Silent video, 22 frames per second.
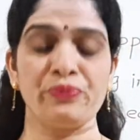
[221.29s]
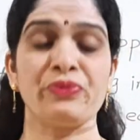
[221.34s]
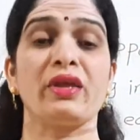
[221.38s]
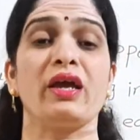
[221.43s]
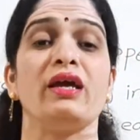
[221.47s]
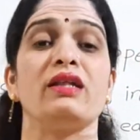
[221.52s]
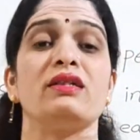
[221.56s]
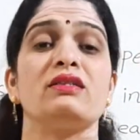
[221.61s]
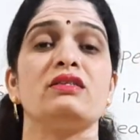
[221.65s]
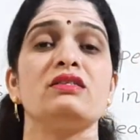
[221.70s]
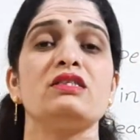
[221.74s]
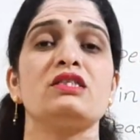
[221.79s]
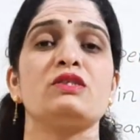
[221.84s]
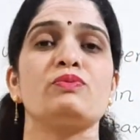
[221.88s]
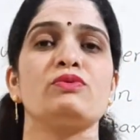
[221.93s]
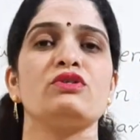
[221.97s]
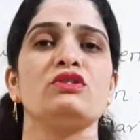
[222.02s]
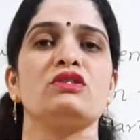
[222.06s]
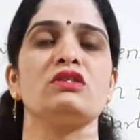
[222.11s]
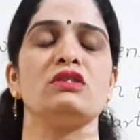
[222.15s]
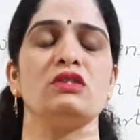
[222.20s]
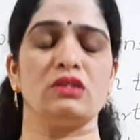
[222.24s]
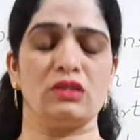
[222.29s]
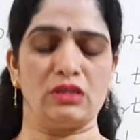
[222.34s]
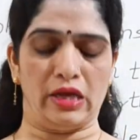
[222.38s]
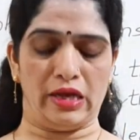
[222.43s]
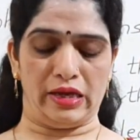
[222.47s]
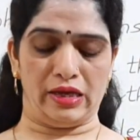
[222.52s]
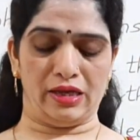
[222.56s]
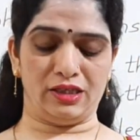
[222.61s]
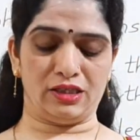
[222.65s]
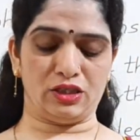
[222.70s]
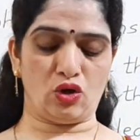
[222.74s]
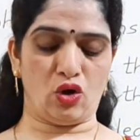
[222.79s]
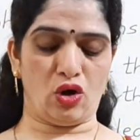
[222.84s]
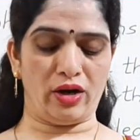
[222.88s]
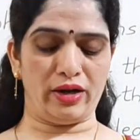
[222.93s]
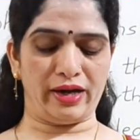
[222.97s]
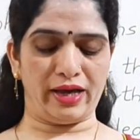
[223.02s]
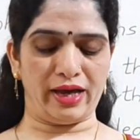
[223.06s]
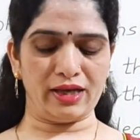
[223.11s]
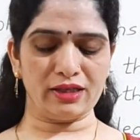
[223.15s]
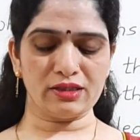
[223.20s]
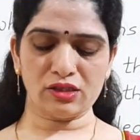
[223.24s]
and this process is called
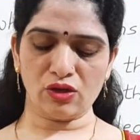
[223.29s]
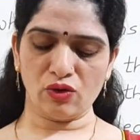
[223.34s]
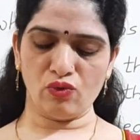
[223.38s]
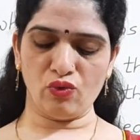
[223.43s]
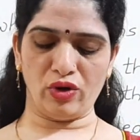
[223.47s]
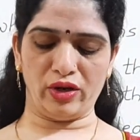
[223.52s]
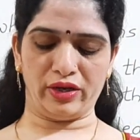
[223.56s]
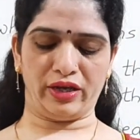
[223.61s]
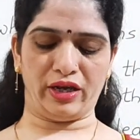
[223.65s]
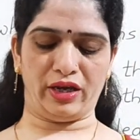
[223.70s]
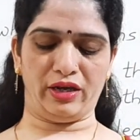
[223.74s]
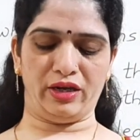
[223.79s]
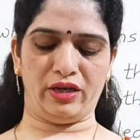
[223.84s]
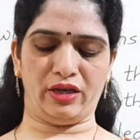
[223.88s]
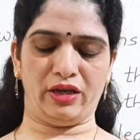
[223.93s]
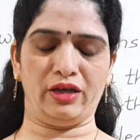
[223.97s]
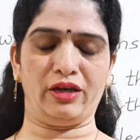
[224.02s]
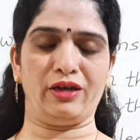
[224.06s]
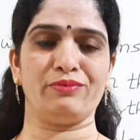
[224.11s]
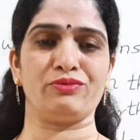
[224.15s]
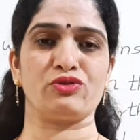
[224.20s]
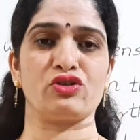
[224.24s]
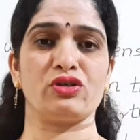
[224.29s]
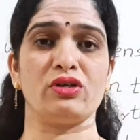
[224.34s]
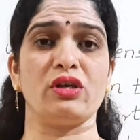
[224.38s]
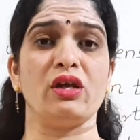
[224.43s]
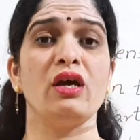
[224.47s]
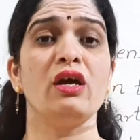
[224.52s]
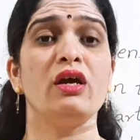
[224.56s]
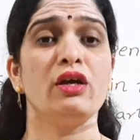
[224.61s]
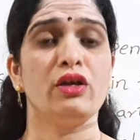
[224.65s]
as volcanic eruption.